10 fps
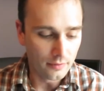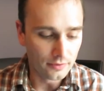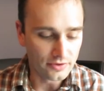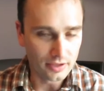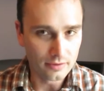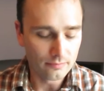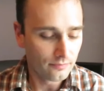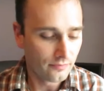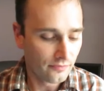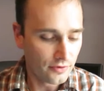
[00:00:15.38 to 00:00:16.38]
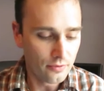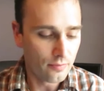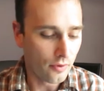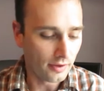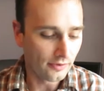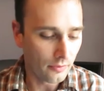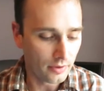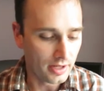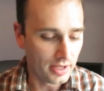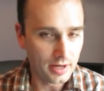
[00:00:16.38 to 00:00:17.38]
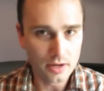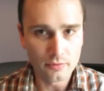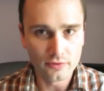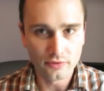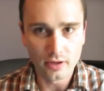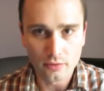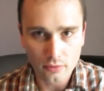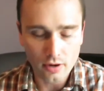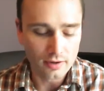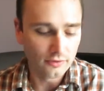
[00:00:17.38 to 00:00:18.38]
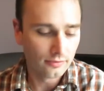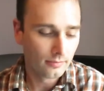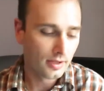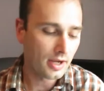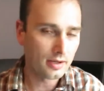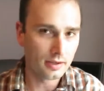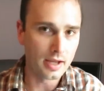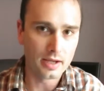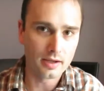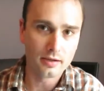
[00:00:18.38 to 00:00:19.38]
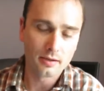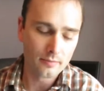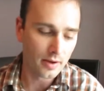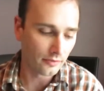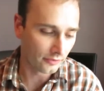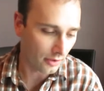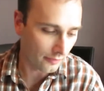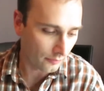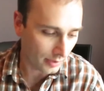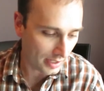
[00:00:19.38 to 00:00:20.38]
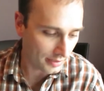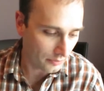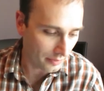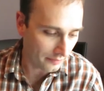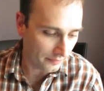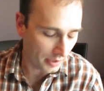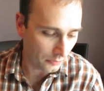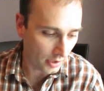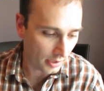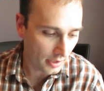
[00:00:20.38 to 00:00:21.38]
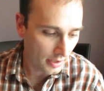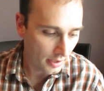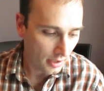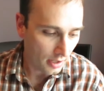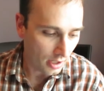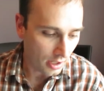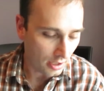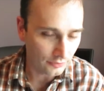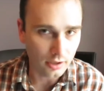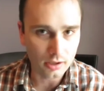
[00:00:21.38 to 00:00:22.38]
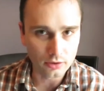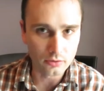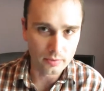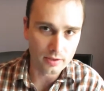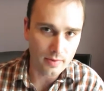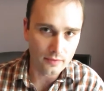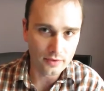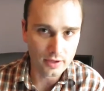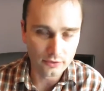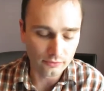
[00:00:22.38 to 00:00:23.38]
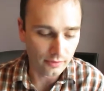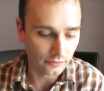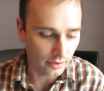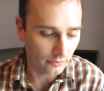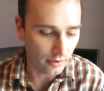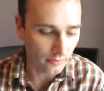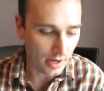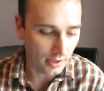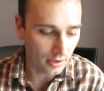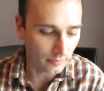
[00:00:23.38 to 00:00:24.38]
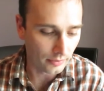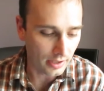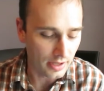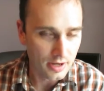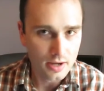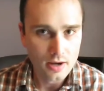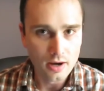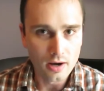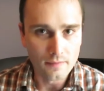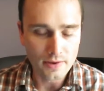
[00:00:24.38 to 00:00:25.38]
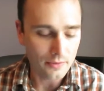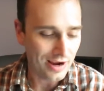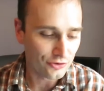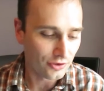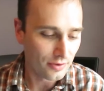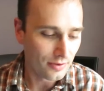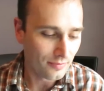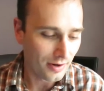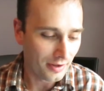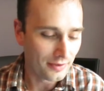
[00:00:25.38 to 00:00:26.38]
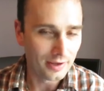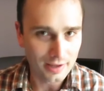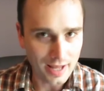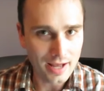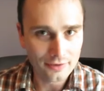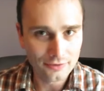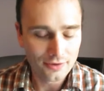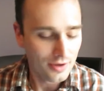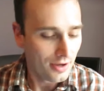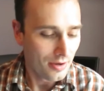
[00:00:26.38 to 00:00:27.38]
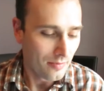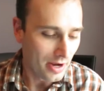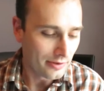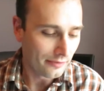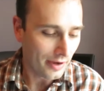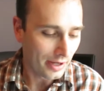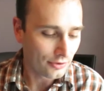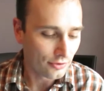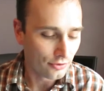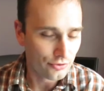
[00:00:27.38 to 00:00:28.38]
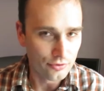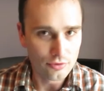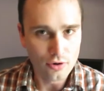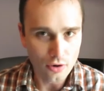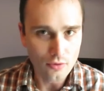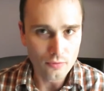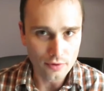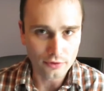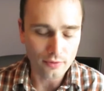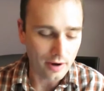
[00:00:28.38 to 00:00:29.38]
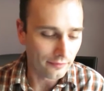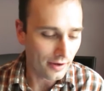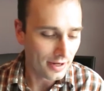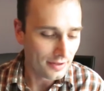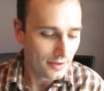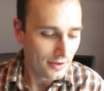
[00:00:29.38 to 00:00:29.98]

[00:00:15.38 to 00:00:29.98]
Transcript: There's a few points I want to hit on with St. Croix, kind of like bouncing off what I did with Fenwick. I'll talk a little bit about the history of St. Croix Rod Company. They were actually probably the last manufacturer to go with graphite.